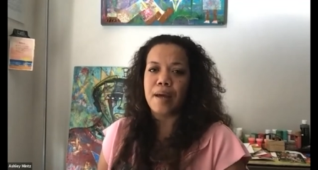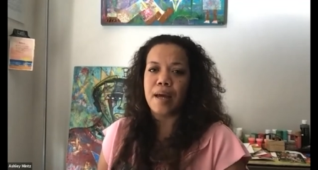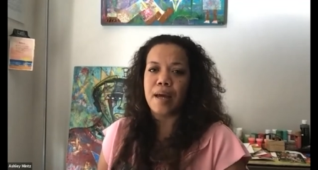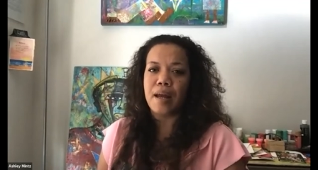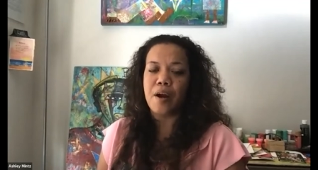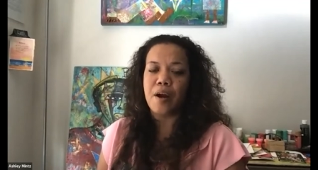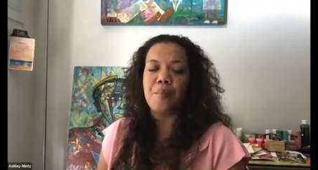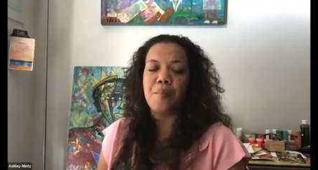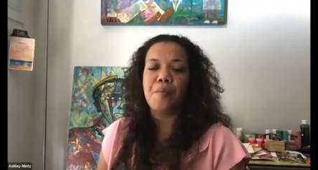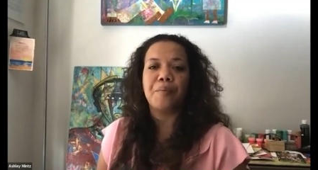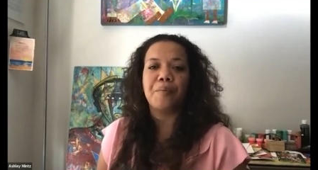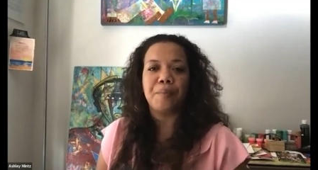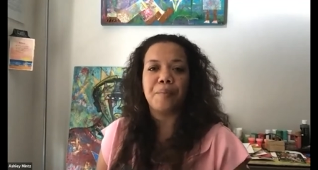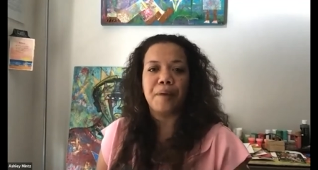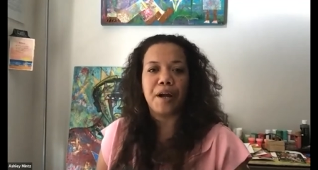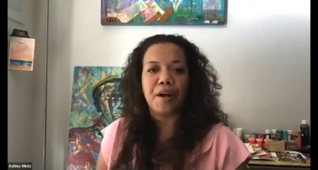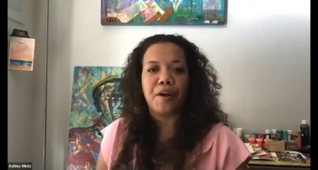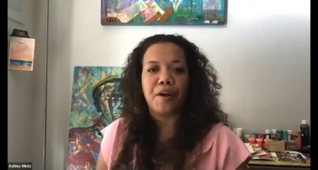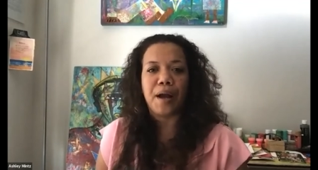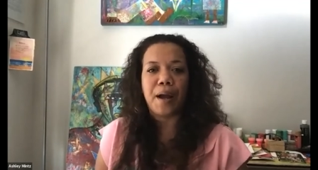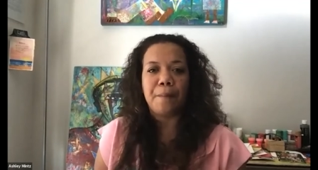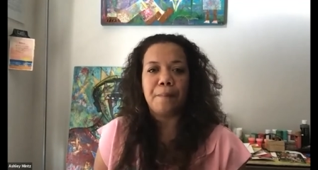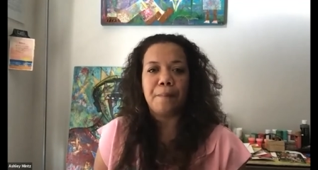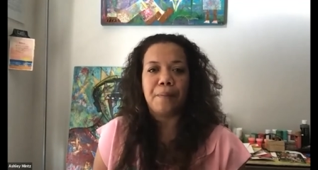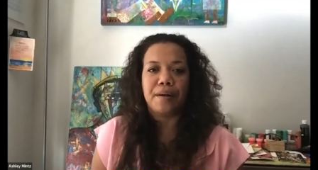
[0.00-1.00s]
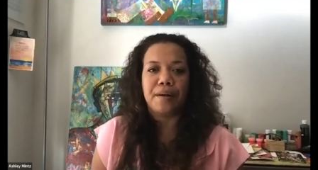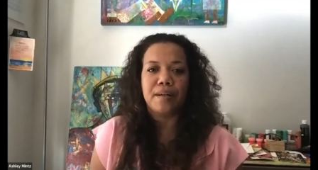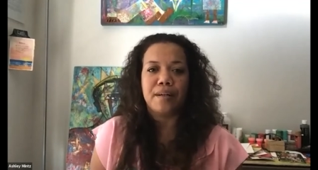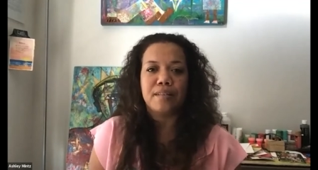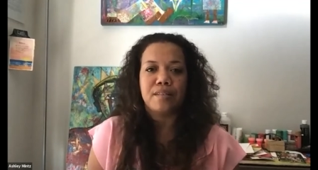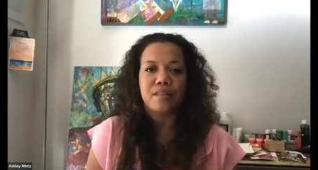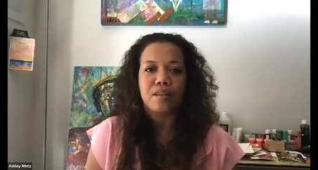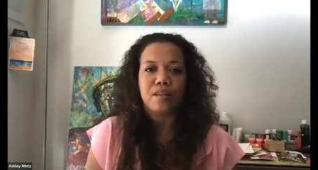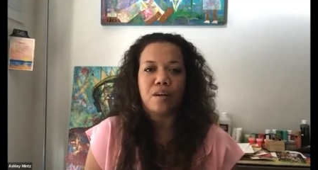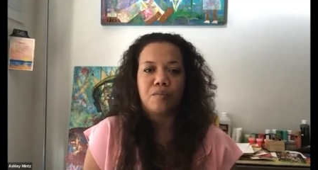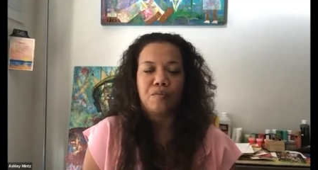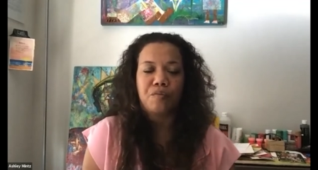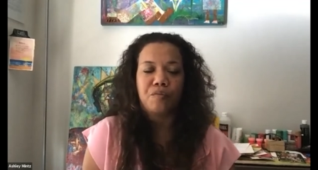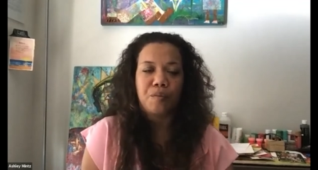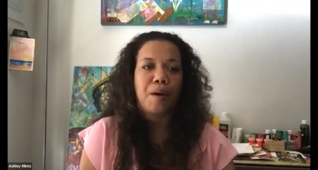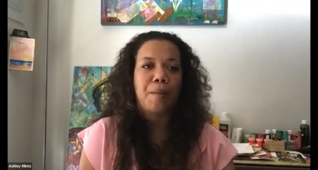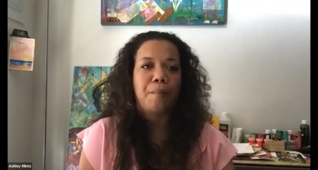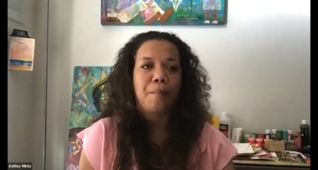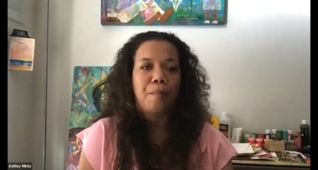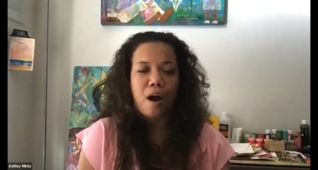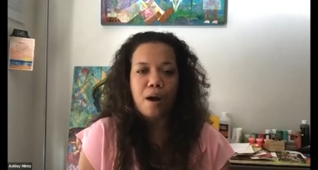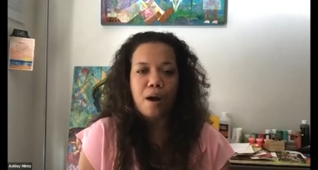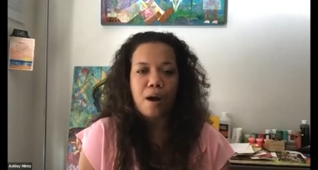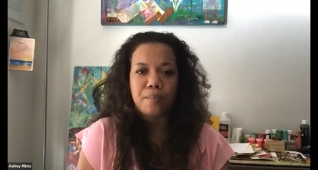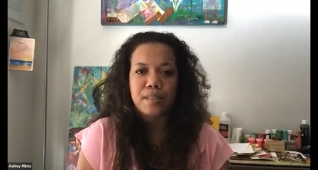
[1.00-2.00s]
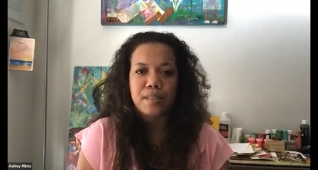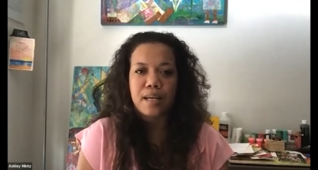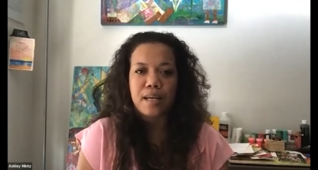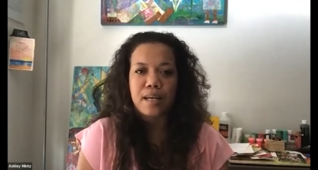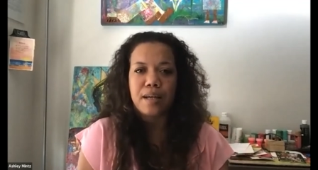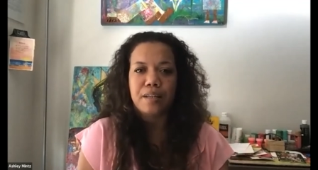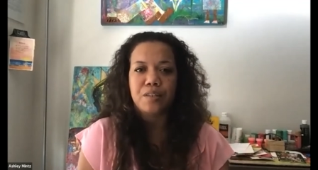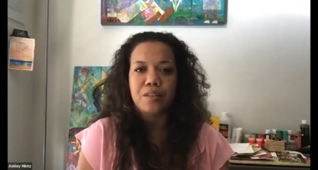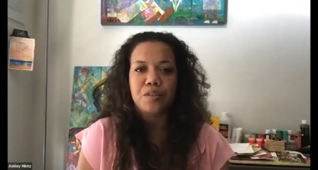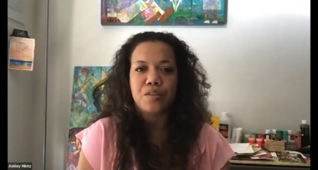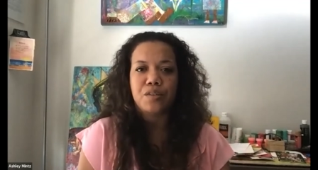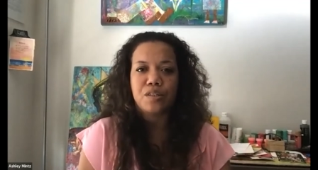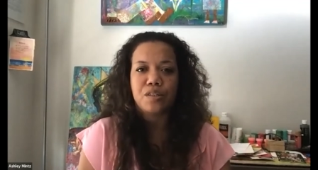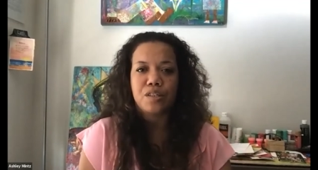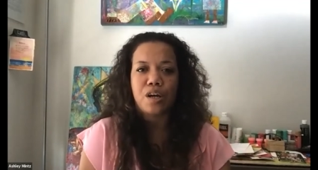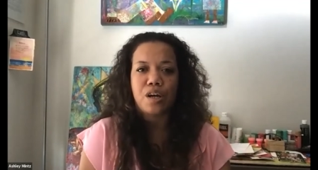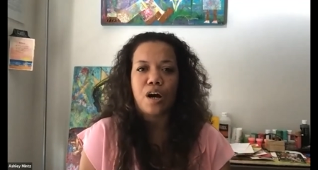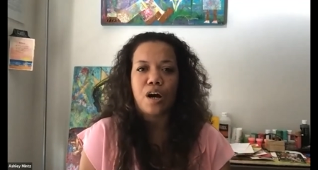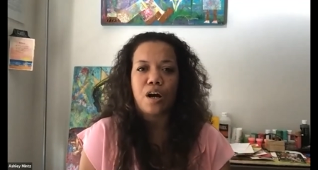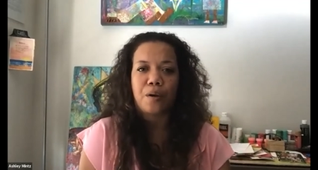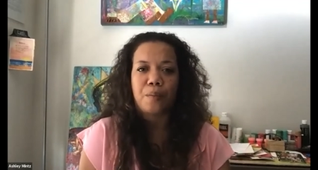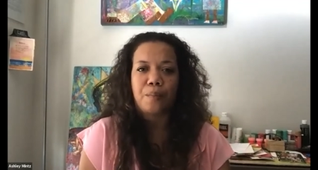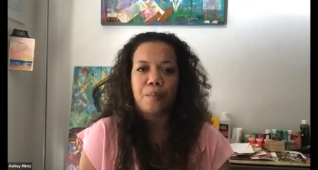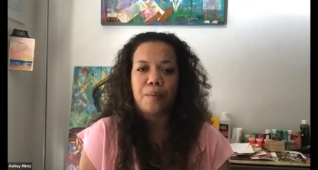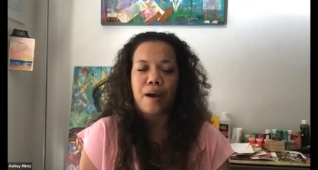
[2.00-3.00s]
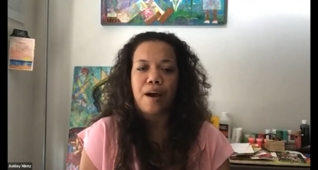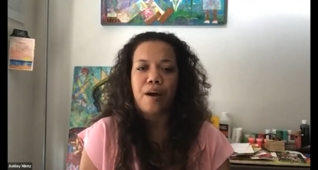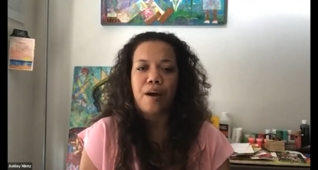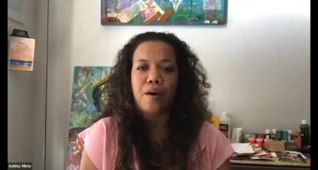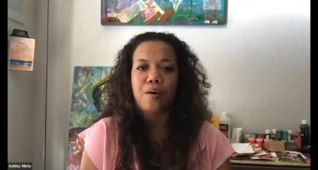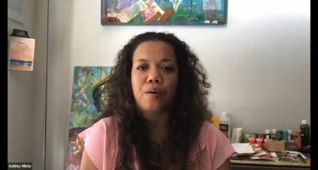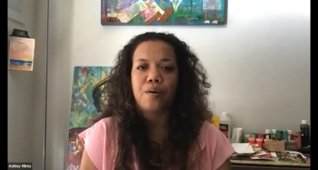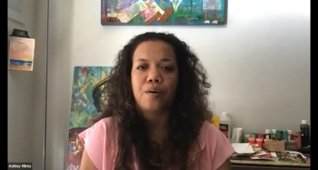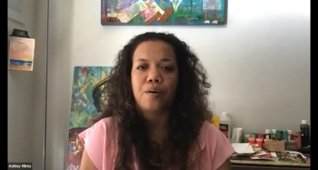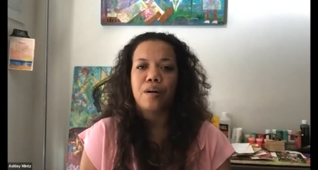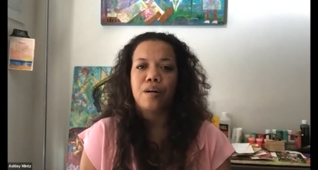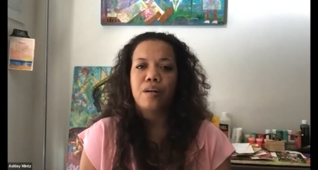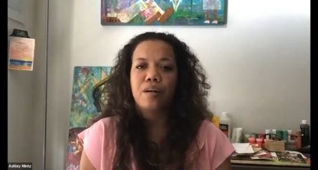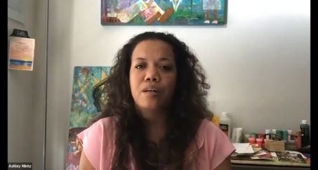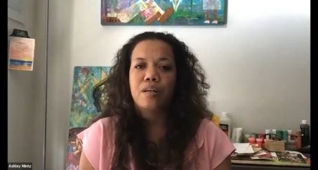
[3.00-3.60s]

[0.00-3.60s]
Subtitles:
I remember my grandparents from my mom's side used to talk about